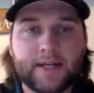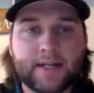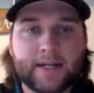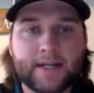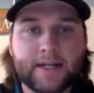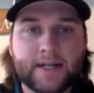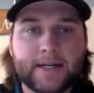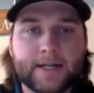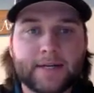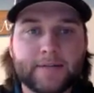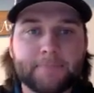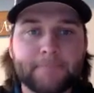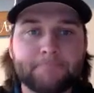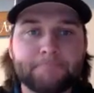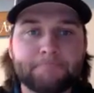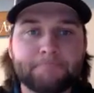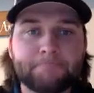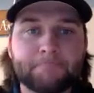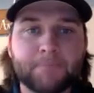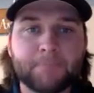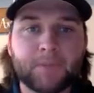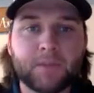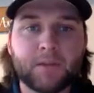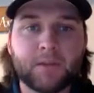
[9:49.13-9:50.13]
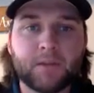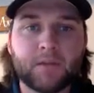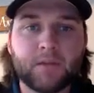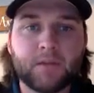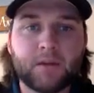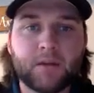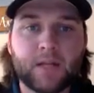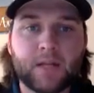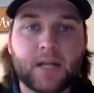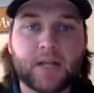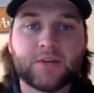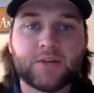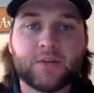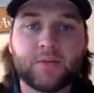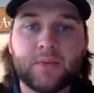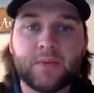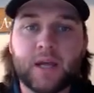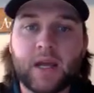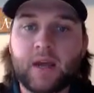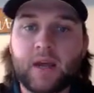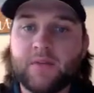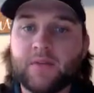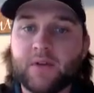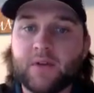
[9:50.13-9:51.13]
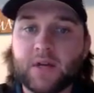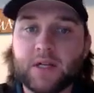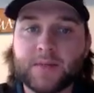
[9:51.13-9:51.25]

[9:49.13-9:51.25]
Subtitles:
Classroom behavior